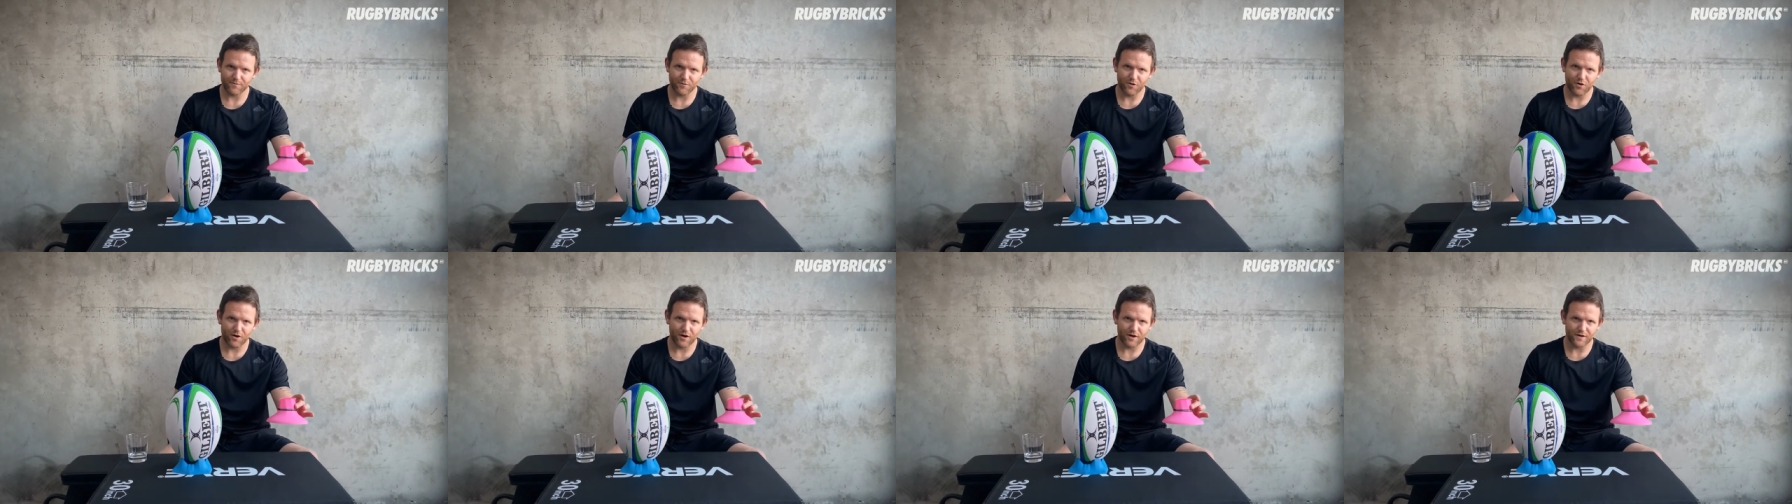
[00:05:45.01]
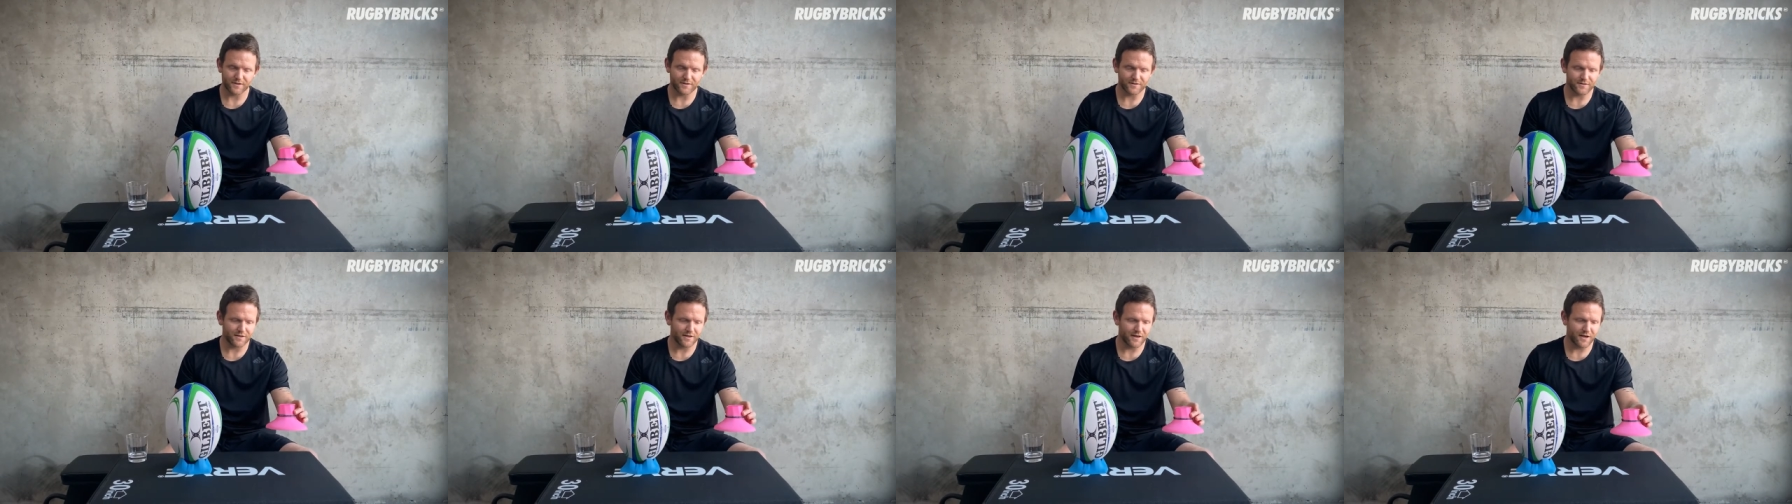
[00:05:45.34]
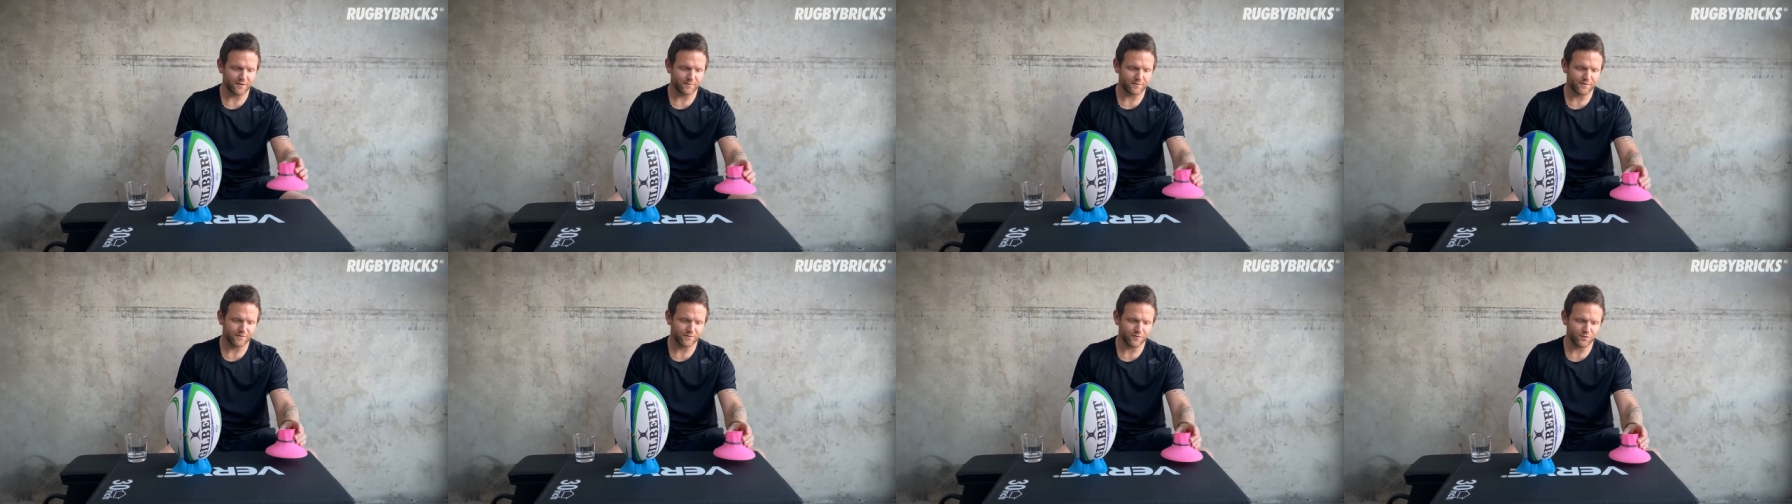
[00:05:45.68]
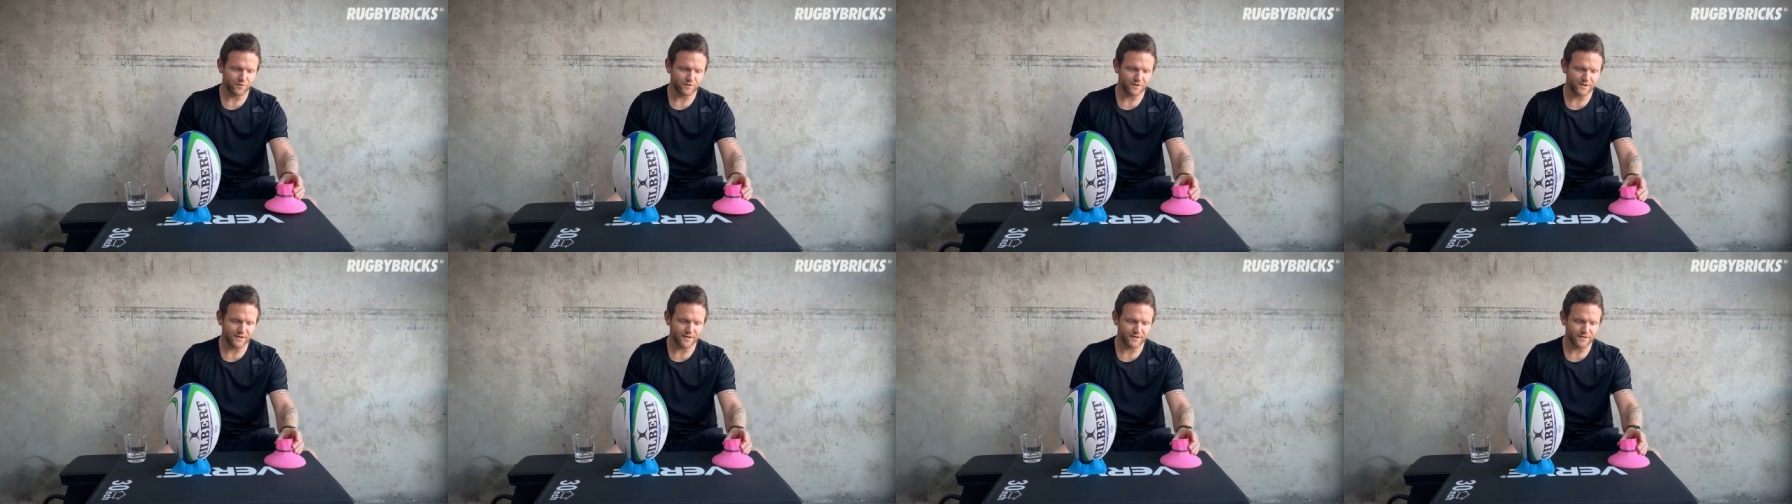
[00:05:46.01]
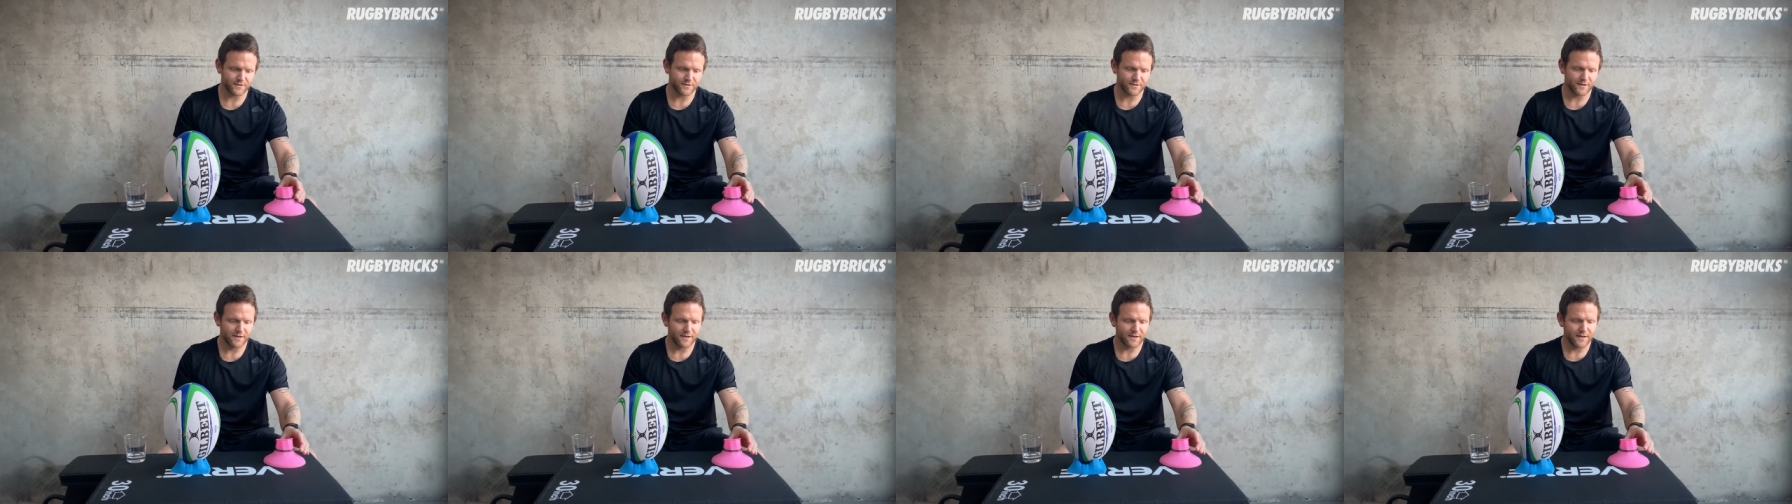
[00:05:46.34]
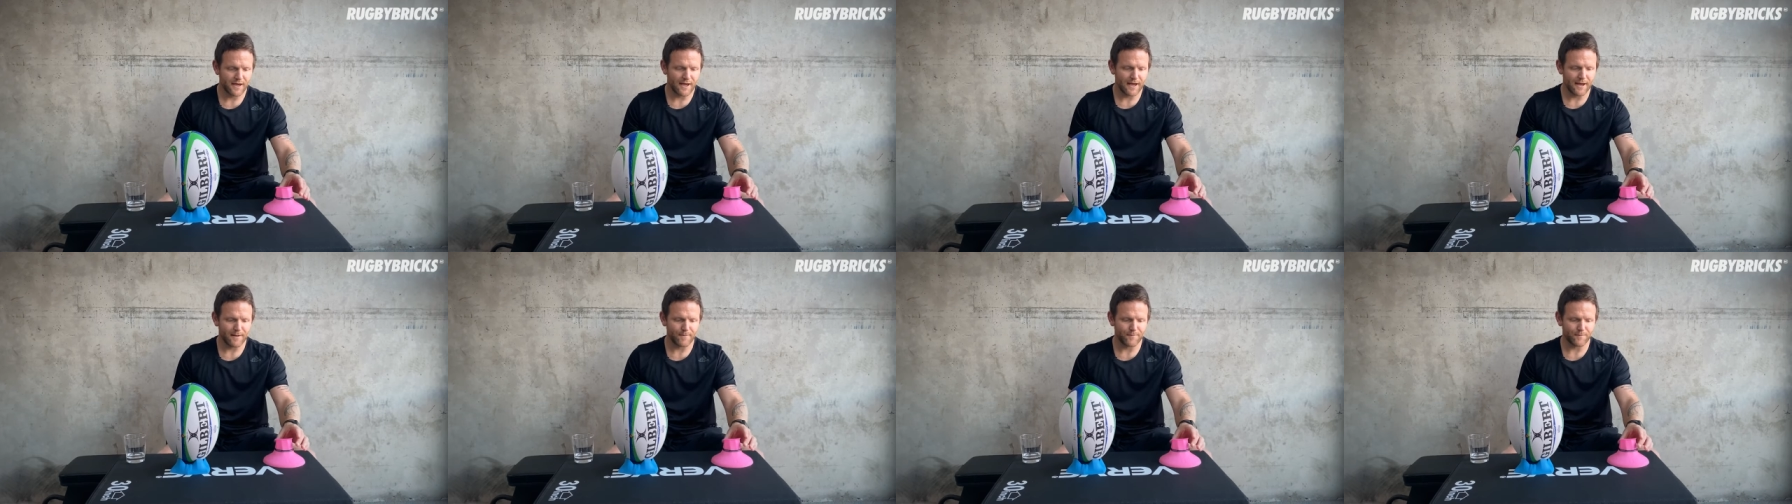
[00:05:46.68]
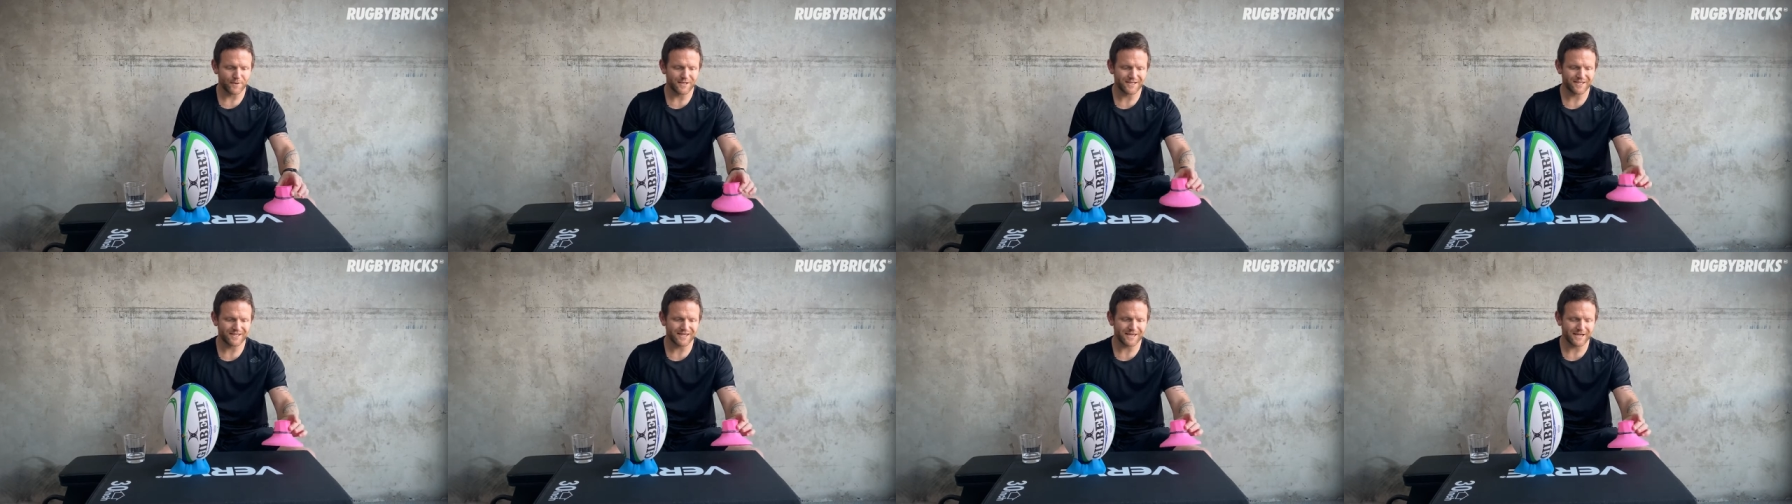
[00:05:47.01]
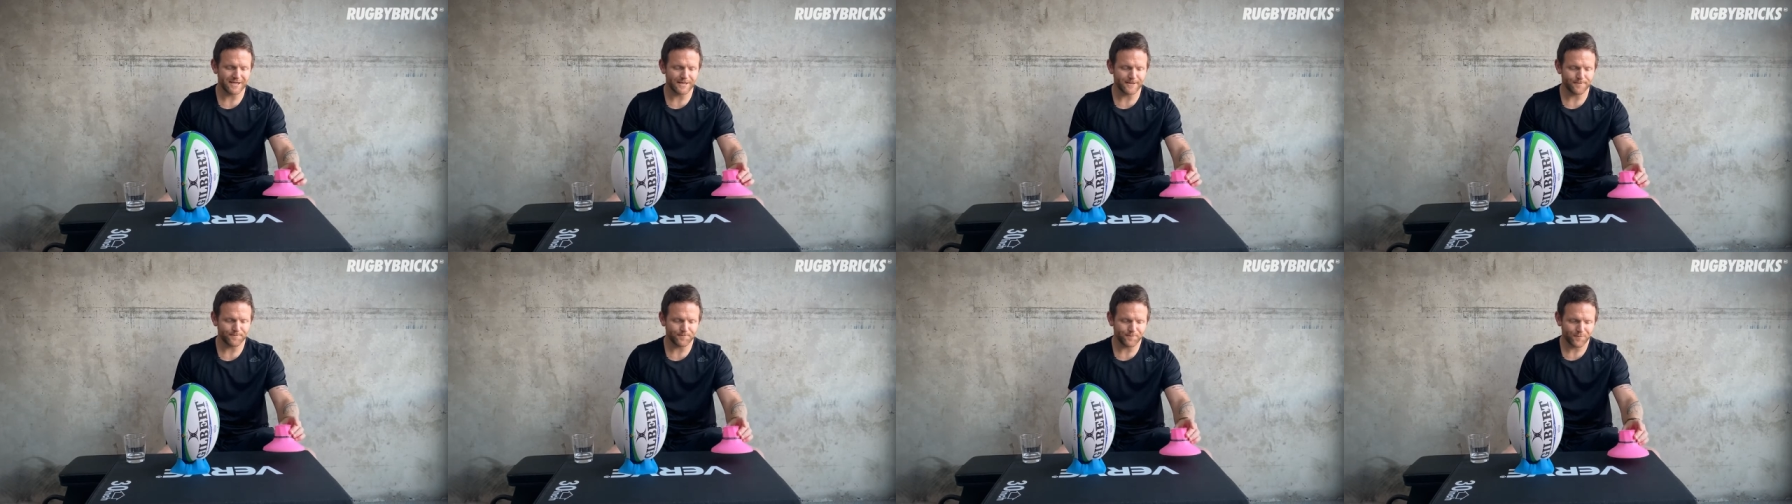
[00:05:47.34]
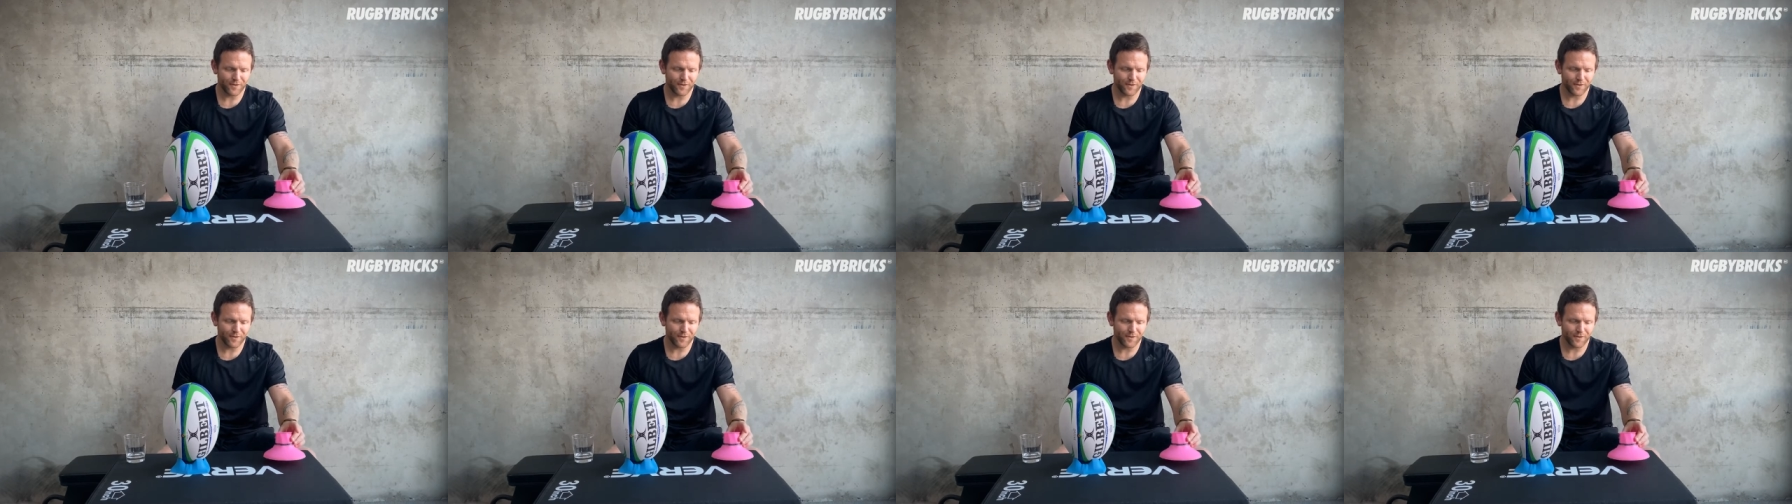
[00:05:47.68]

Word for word: height as the RB Vortex uh, mid cut.